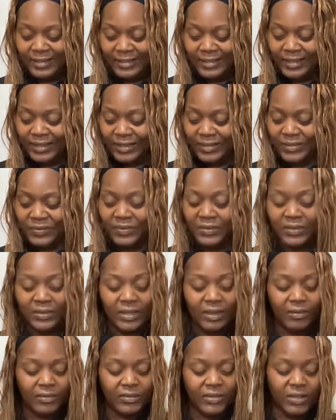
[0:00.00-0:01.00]
That's what
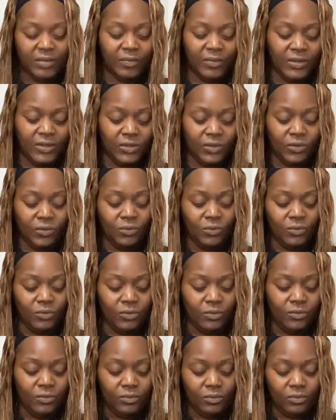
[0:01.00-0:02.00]
they were telling me. You
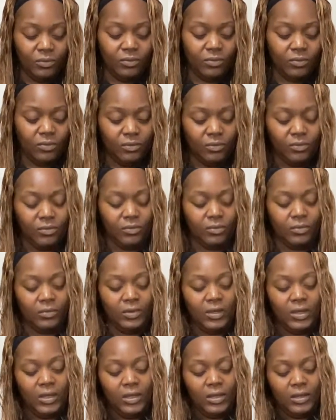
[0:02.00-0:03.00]
you,
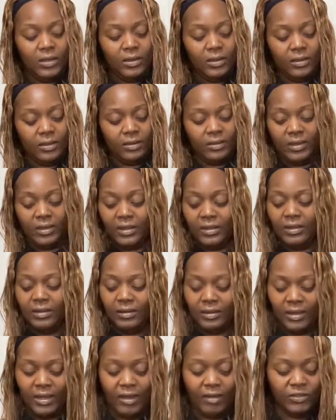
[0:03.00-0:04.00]
it,
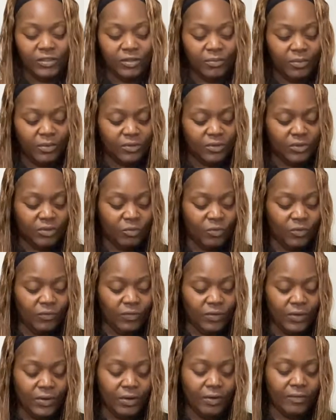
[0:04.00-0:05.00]
I'm supposed to move
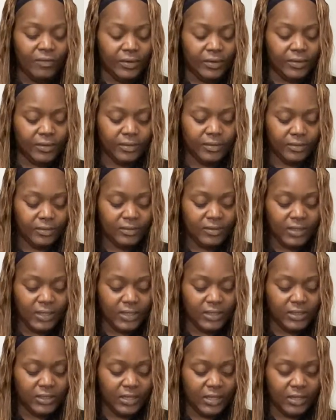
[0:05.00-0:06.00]
it over. They
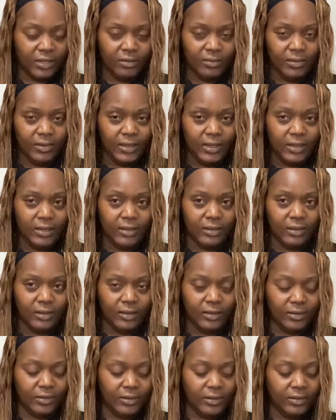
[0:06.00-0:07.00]
said it, but I didn't
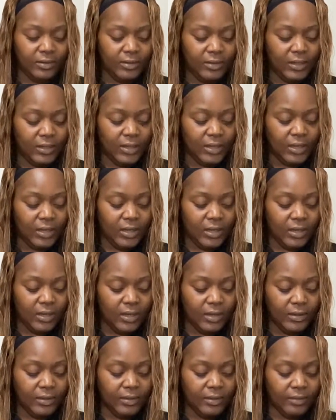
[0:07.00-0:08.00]
hear it.
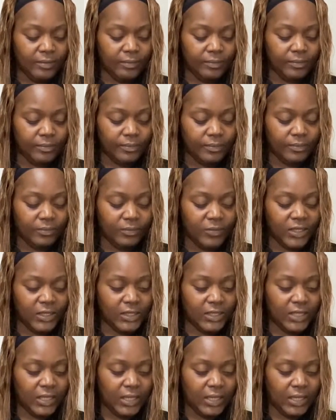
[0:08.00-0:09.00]
Um, it
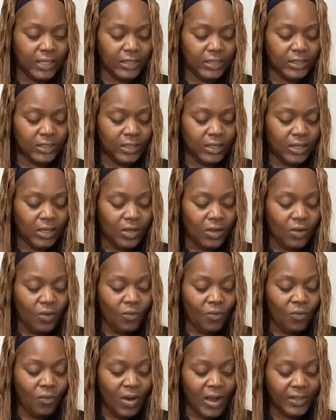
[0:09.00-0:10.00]
says,
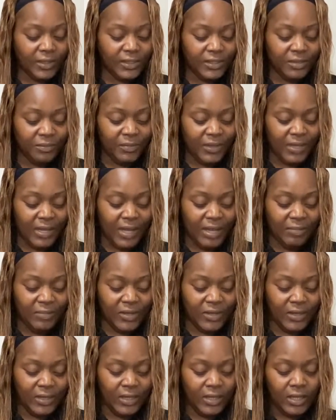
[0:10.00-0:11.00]
watch some
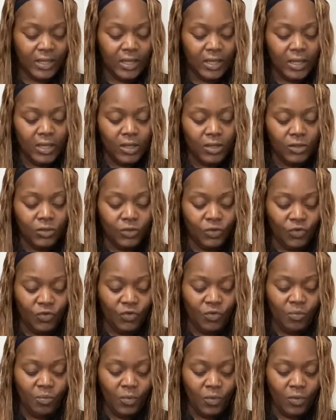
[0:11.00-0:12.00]
comedy.
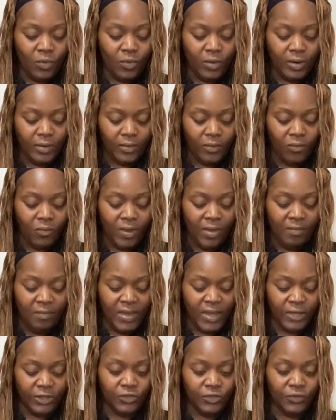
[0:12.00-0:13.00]
Do more what
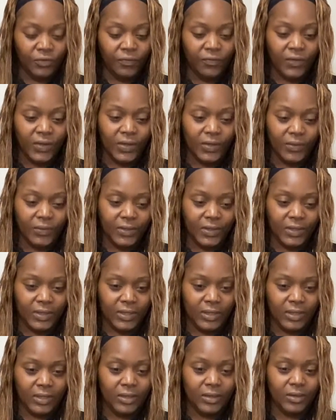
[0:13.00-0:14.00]
makes you feel
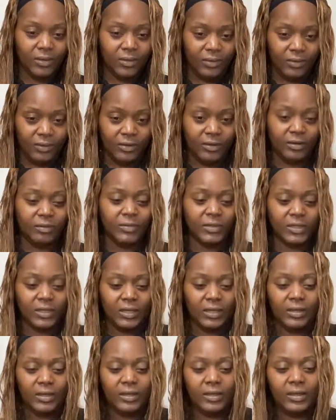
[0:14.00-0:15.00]
good. You know what I'm
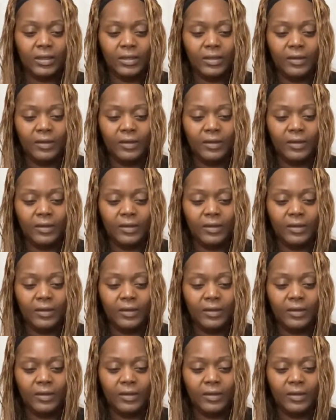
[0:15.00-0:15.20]
saying?